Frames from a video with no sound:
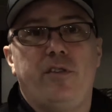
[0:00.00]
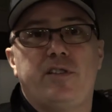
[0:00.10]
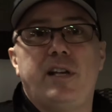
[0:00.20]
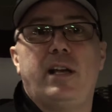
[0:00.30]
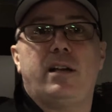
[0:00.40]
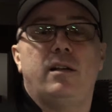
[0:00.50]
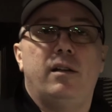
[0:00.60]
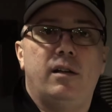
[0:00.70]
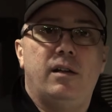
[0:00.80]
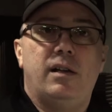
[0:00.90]
in the sink,
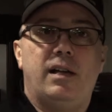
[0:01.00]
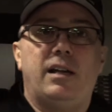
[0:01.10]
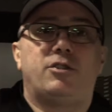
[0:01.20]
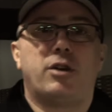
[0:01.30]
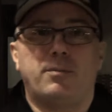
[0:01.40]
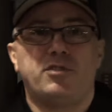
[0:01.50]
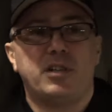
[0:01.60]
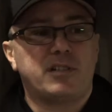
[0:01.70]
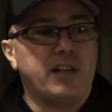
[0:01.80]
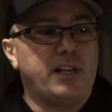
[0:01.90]
it trips,
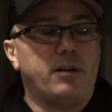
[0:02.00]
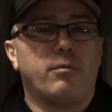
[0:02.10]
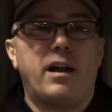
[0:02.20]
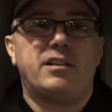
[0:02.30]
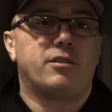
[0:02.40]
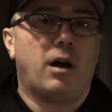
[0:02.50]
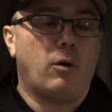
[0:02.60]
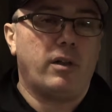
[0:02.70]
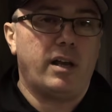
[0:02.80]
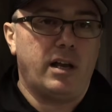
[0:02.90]
just like your razor
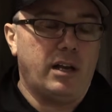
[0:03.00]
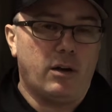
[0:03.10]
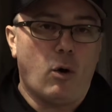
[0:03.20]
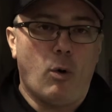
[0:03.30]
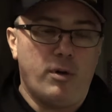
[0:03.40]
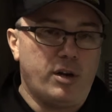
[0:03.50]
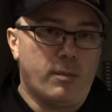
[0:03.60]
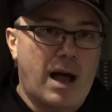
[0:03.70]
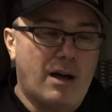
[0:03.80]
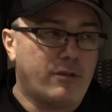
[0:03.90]
outlet at home in your
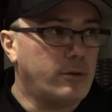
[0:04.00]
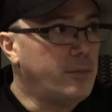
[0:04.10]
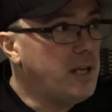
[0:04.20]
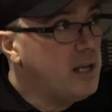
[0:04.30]
bathroom.